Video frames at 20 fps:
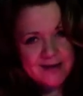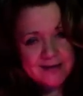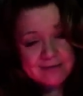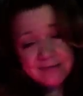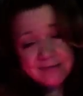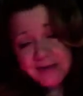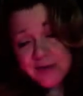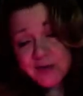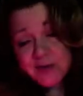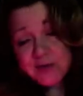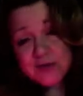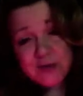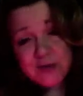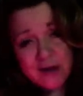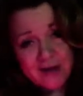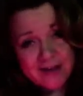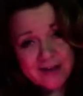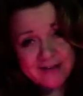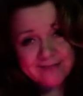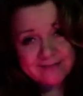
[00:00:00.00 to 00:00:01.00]
you
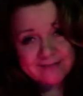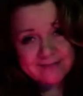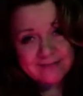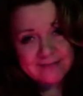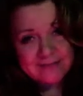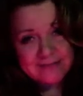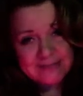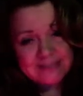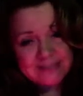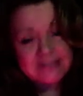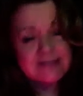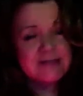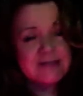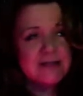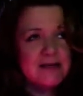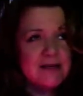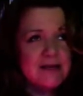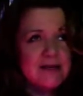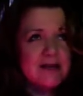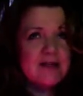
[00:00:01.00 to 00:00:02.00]
try it. Just
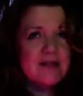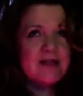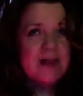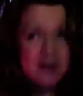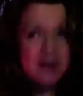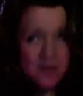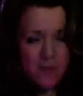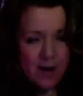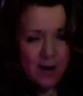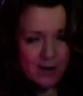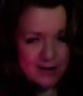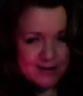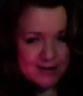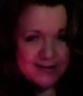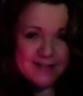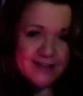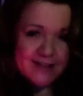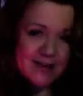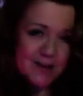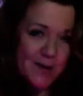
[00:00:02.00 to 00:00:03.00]
think about it.
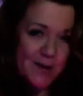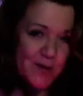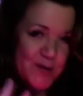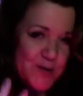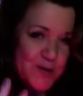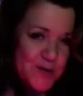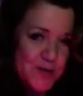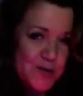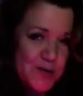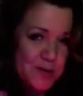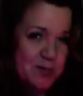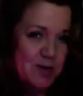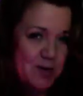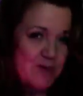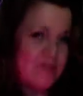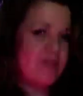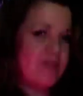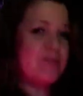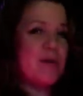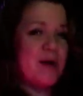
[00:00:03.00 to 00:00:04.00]
Think about who your
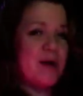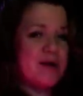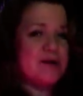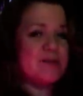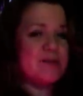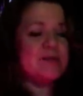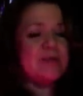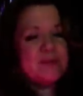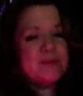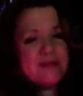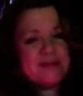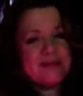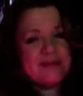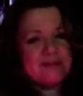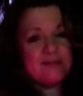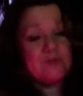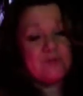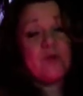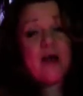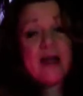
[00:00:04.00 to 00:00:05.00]
perfect partner would be.
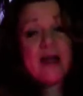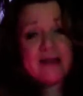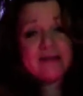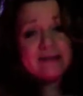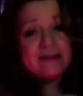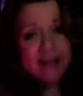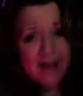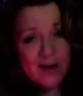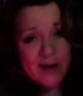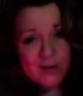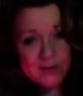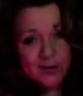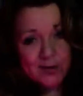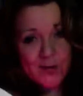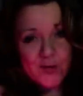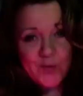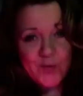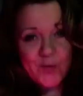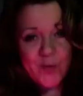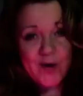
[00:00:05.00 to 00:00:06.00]
Write down
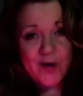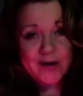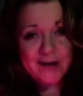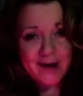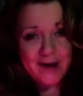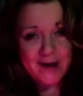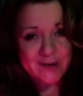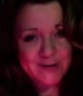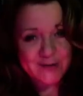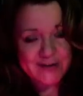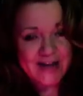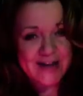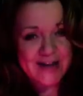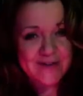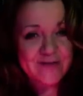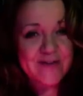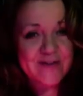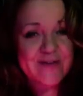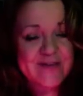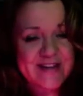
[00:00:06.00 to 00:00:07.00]

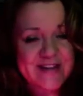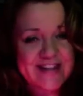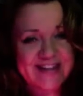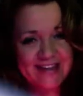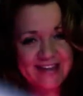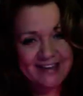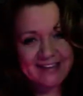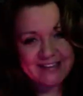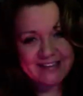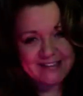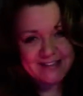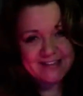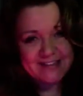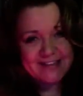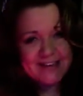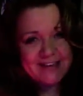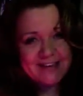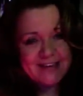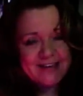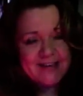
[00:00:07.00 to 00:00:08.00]
150 things.
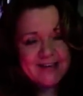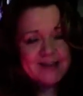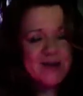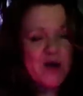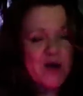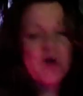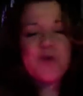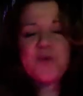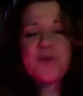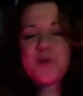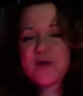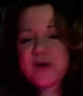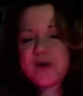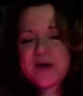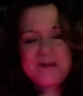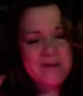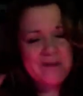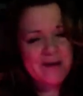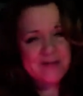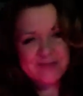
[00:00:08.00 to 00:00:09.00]
Don't worry
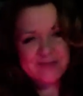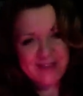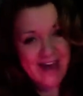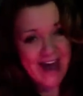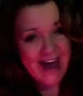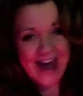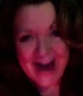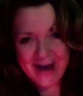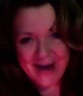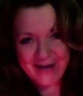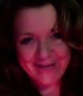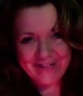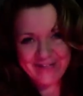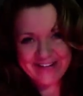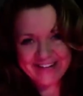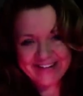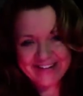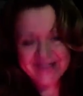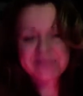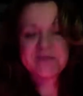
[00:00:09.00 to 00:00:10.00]
about the how,
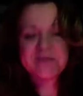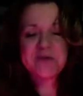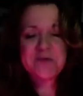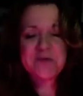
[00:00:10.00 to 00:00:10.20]
but